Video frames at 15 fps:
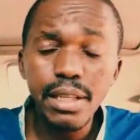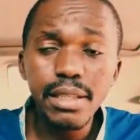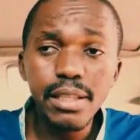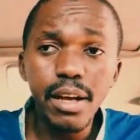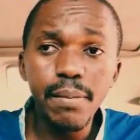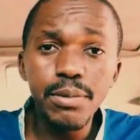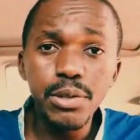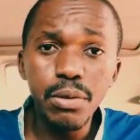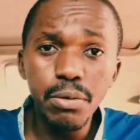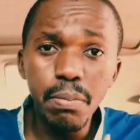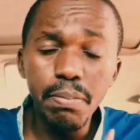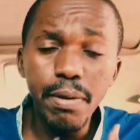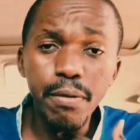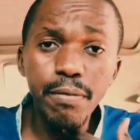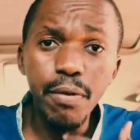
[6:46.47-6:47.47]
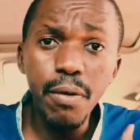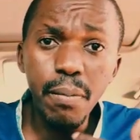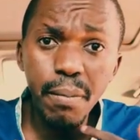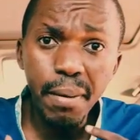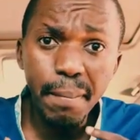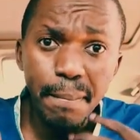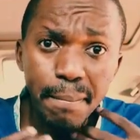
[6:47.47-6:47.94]
This helps you
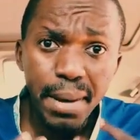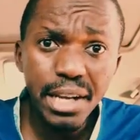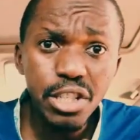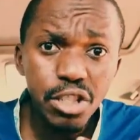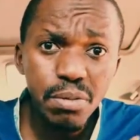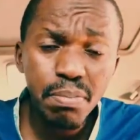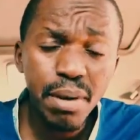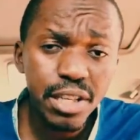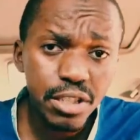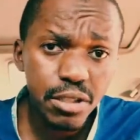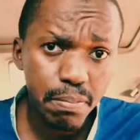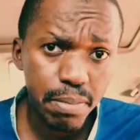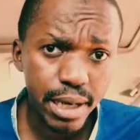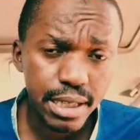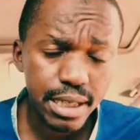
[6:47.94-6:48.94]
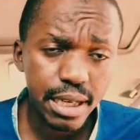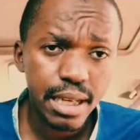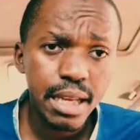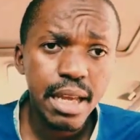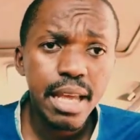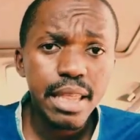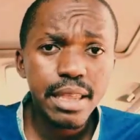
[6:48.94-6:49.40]
perform much
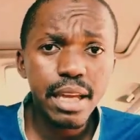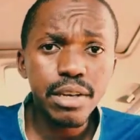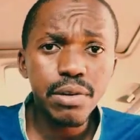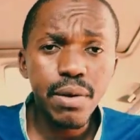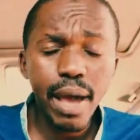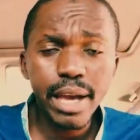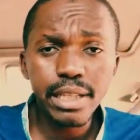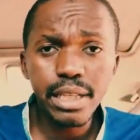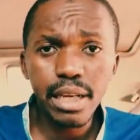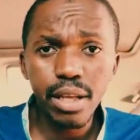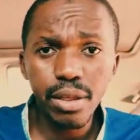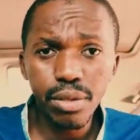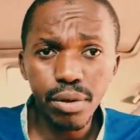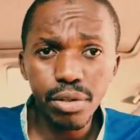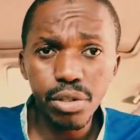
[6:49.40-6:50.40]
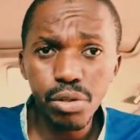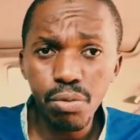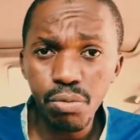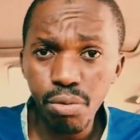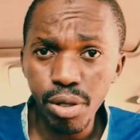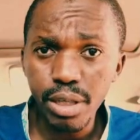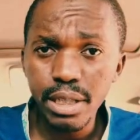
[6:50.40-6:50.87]
better than you actually thought you
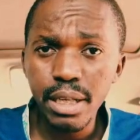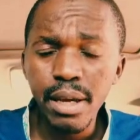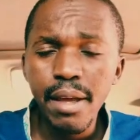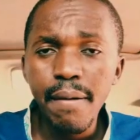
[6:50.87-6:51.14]
would,